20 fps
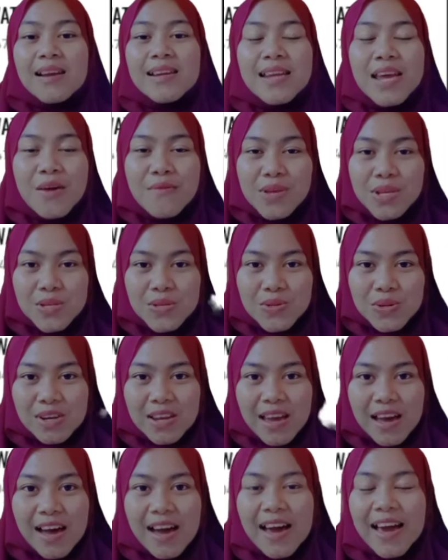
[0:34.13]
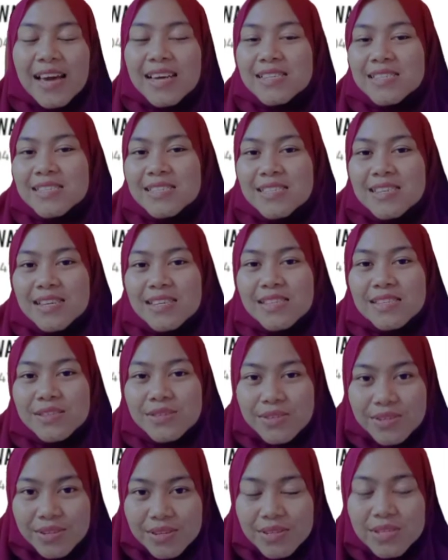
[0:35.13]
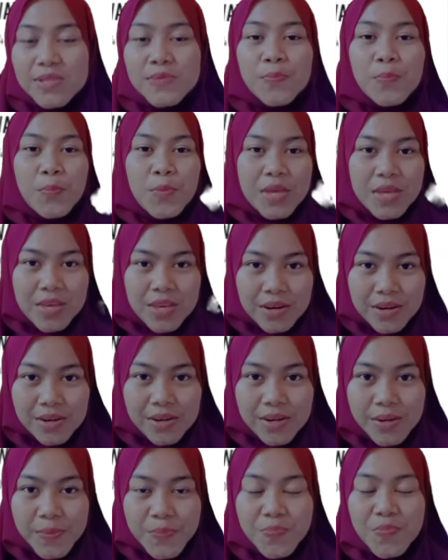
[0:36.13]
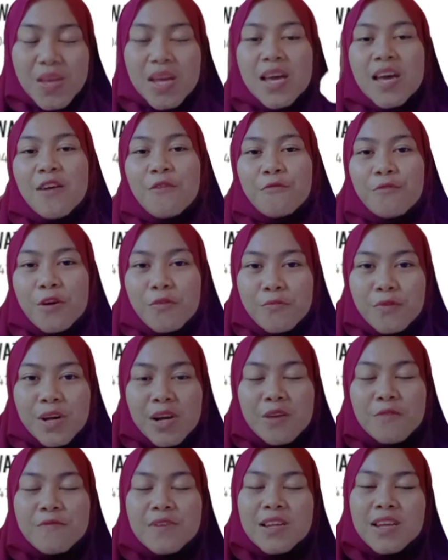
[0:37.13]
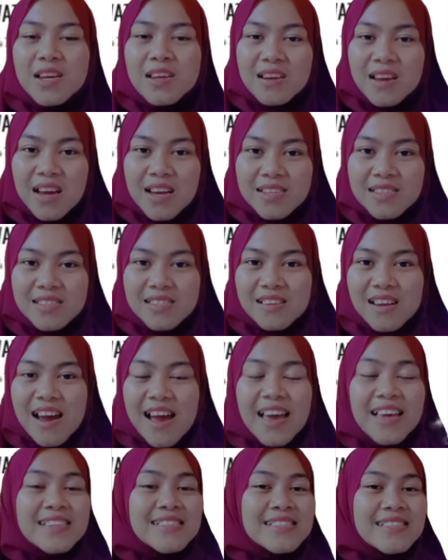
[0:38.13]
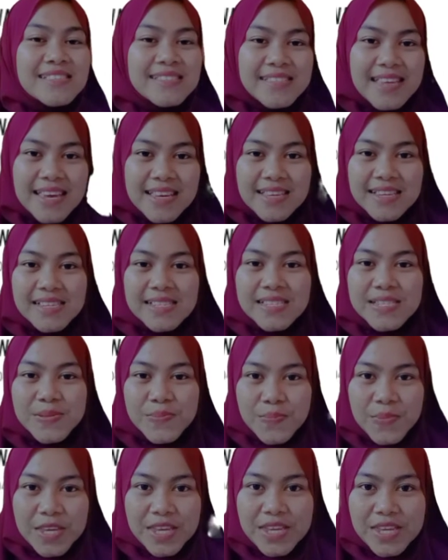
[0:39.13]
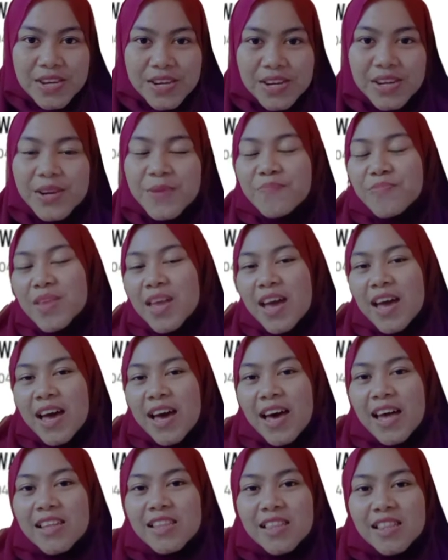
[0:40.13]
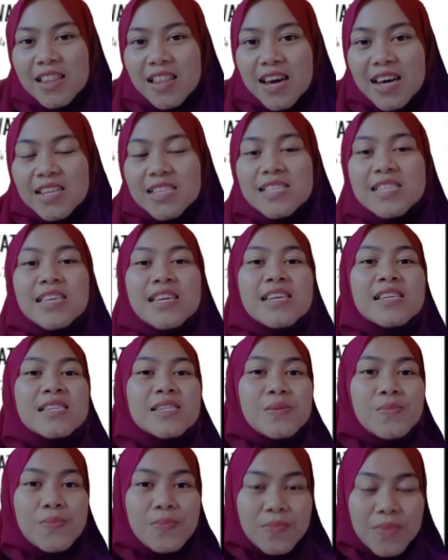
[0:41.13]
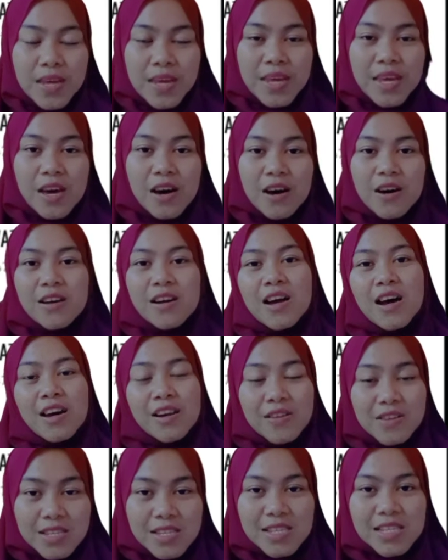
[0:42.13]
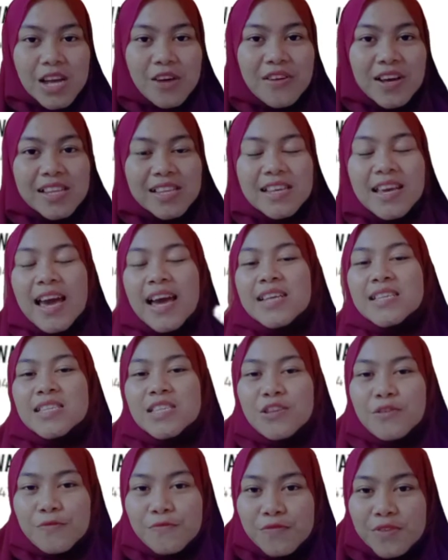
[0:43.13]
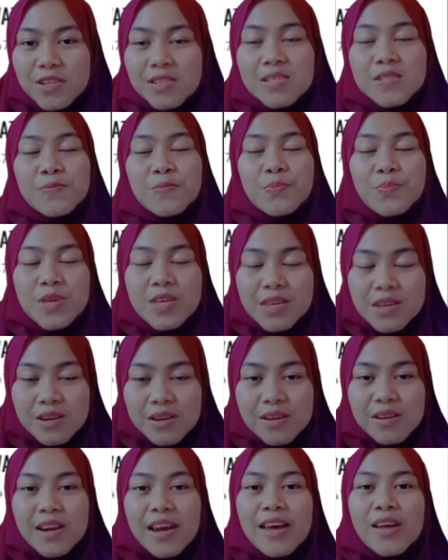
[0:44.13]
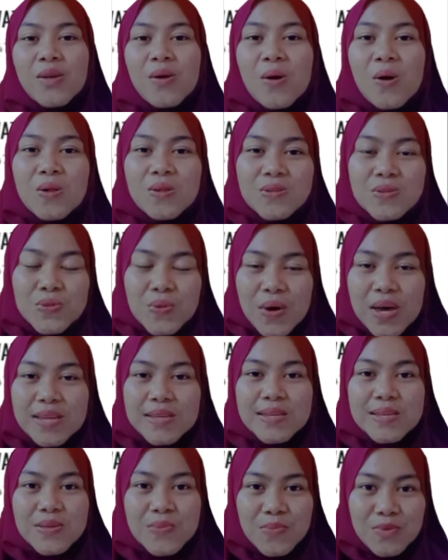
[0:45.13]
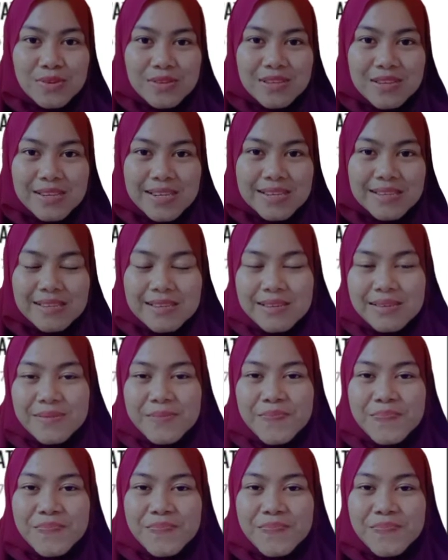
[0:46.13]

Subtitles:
Dewi Surya as the third speaker, Fafara Vinayar as the second speaker, and the last is me or Rositawati as the first speaker and also as the moderator.